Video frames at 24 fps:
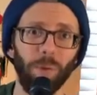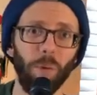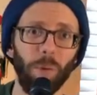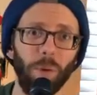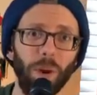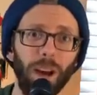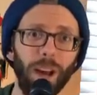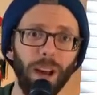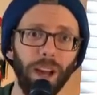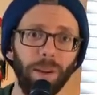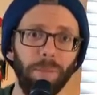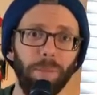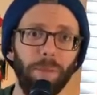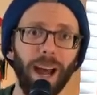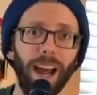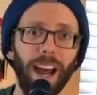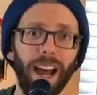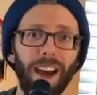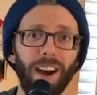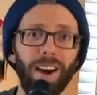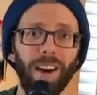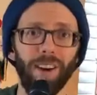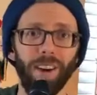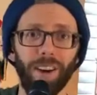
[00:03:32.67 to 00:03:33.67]
what
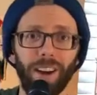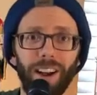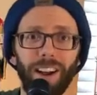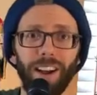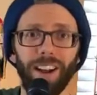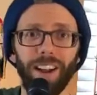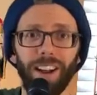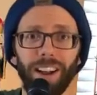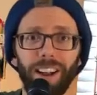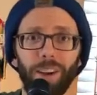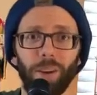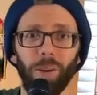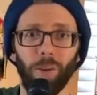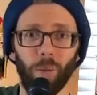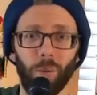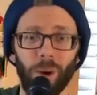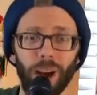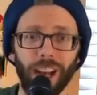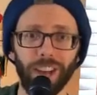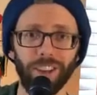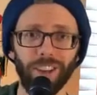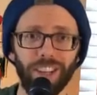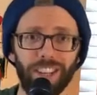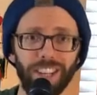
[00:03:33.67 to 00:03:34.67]
about
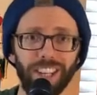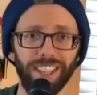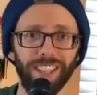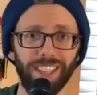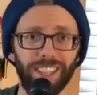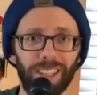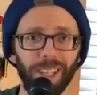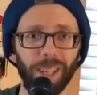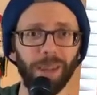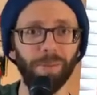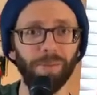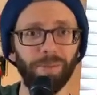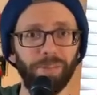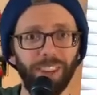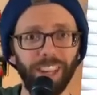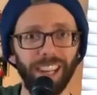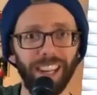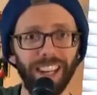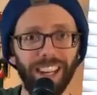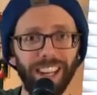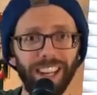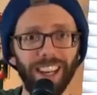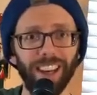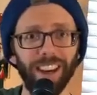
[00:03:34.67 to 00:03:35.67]
watching some
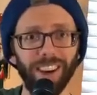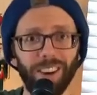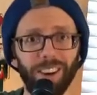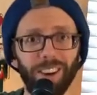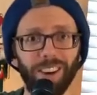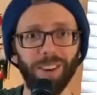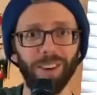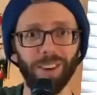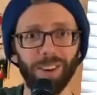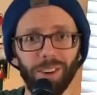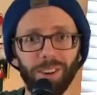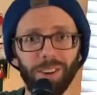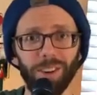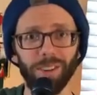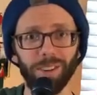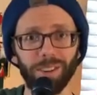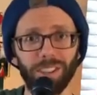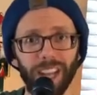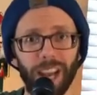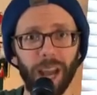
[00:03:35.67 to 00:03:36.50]
videos?